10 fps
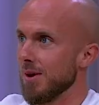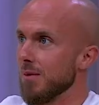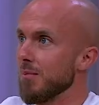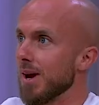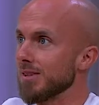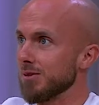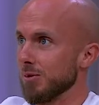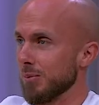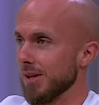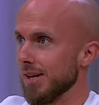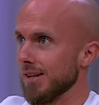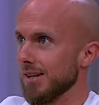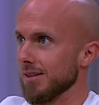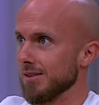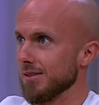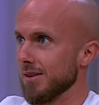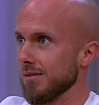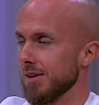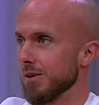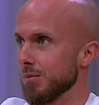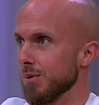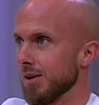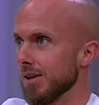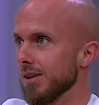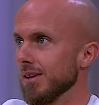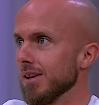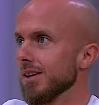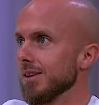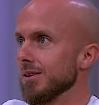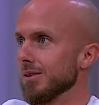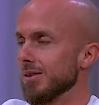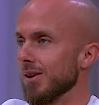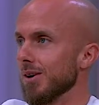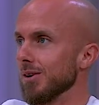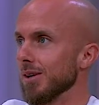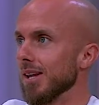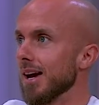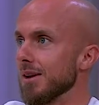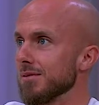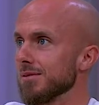master plan and his fingerprint, you know, on our life.